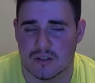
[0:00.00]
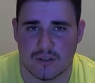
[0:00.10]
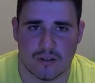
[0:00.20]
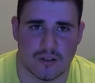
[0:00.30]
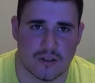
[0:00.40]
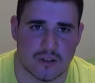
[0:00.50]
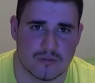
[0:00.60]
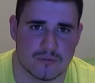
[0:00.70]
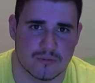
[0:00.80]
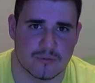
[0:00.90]
you know,
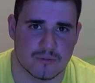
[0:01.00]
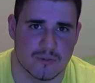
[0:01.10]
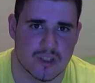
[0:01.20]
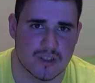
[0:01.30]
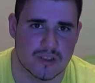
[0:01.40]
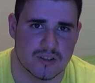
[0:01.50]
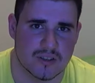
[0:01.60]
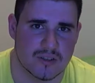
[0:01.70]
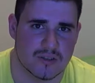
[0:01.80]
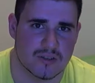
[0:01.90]

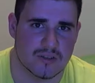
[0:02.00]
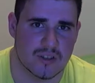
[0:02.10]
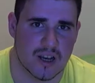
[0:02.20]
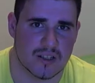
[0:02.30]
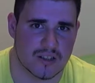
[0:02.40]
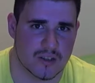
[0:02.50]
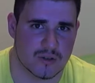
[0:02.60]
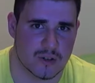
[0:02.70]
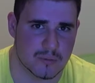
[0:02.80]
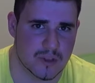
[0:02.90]
because I started
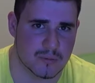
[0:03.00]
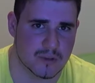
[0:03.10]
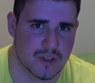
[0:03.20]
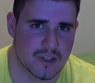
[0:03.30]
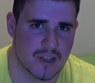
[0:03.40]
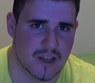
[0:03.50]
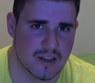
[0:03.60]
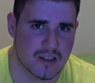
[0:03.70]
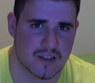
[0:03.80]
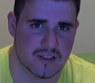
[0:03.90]
drawing people and
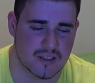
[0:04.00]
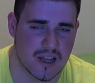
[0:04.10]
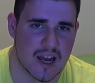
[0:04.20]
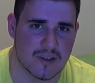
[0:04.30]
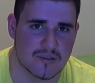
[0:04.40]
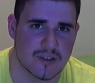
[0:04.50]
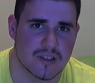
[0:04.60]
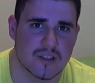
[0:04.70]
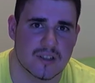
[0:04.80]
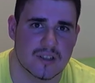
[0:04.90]
anything that's alive.
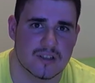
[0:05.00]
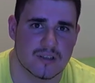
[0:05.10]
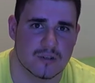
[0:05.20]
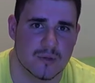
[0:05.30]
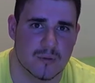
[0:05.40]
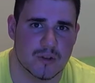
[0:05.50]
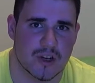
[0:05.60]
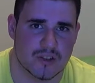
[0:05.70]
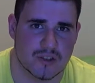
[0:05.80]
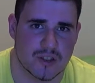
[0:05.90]
So maybe you
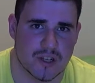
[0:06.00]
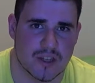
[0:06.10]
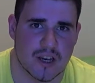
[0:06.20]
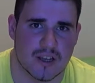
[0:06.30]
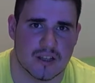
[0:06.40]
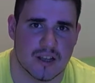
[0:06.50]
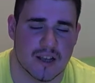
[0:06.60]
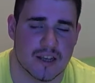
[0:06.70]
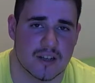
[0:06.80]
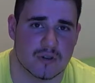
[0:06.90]
guys are good at that. I
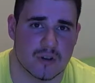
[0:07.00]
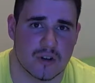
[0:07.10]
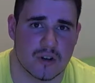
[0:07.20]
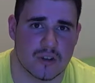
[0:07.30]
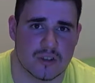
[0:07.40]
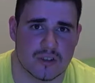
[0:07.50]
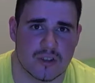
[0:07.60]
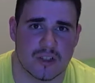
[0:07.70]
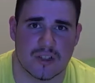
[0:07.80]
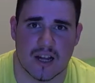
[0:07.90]
can't draw cars.
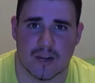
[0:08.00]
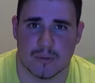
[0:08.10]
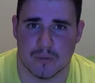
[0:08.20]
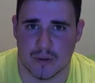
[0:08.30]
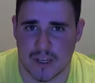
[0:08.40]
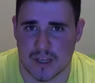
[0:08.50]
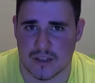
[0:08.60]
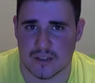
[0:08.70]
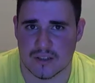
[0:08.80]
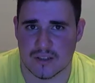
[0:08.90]
A lot of people can.
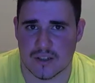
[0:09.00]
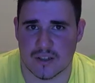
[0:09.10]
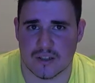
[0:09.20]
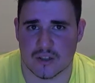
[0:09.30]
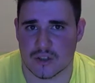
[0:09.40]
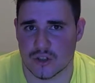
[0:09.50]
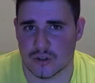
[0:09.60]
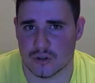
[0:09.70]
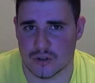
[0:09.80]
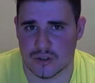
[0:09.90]

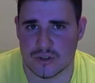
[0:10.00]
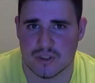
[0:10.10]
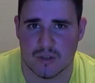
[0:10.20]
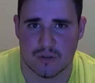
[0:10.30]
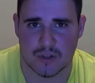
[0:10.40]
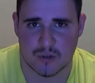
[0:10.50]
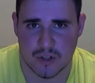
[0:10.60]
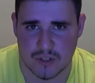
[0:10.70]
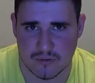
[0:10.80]
Shoes, same situation.